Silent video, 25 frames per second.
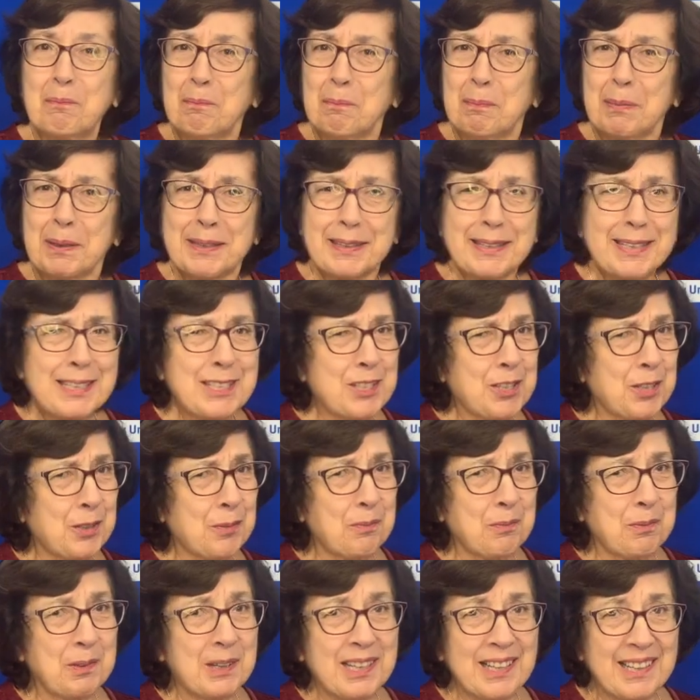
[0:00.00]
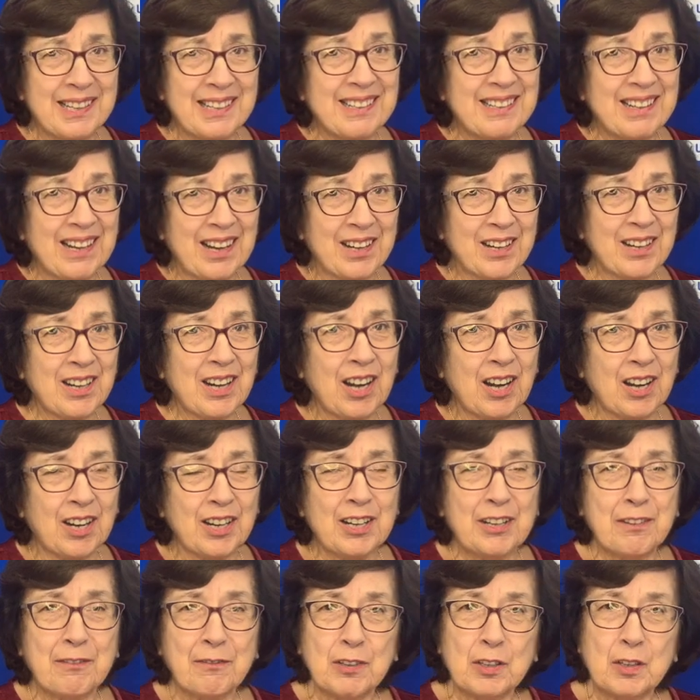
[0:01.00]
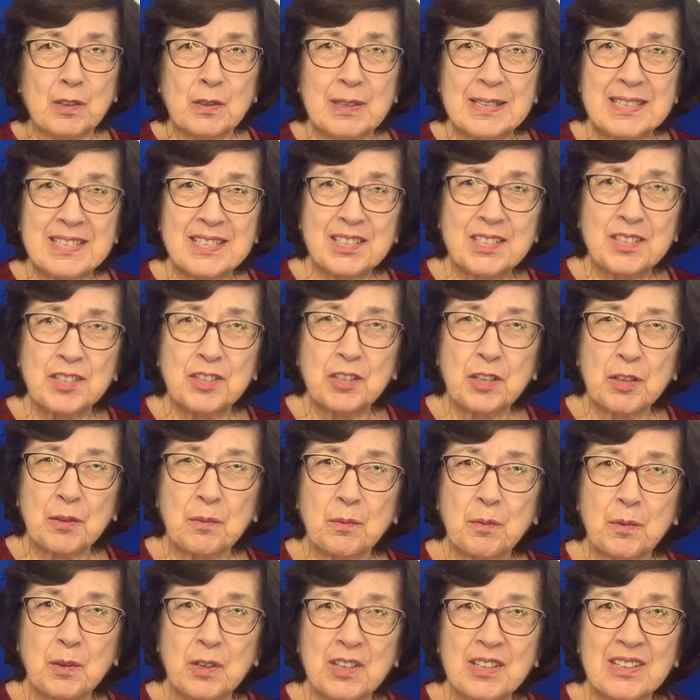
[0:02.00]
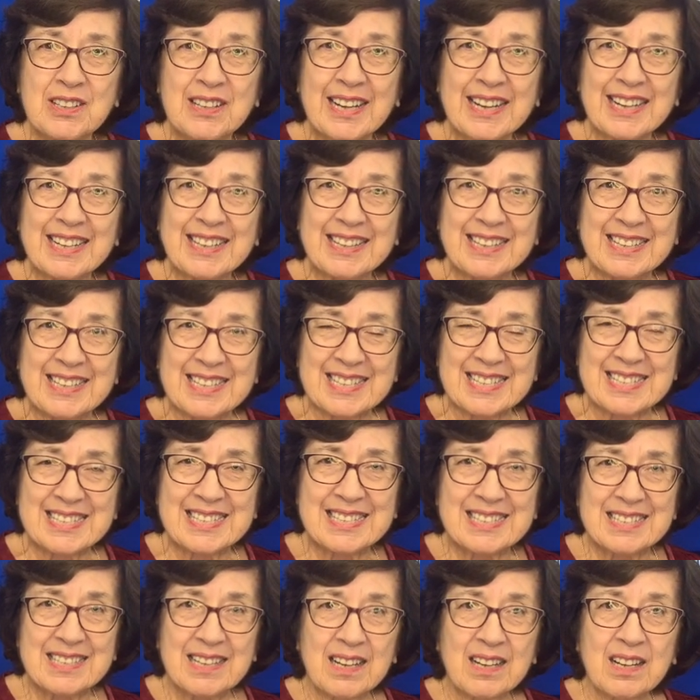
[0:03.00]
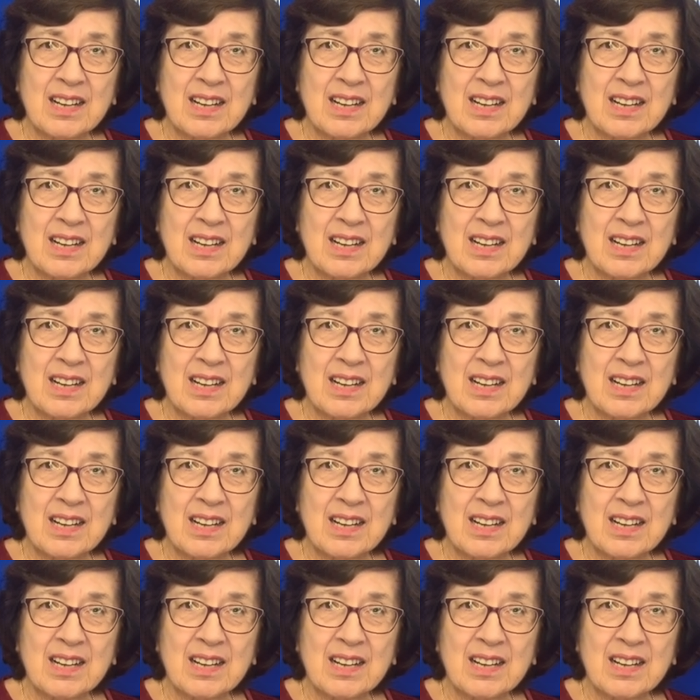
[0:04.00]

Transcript: But it's really not hard if you listen to a word like this.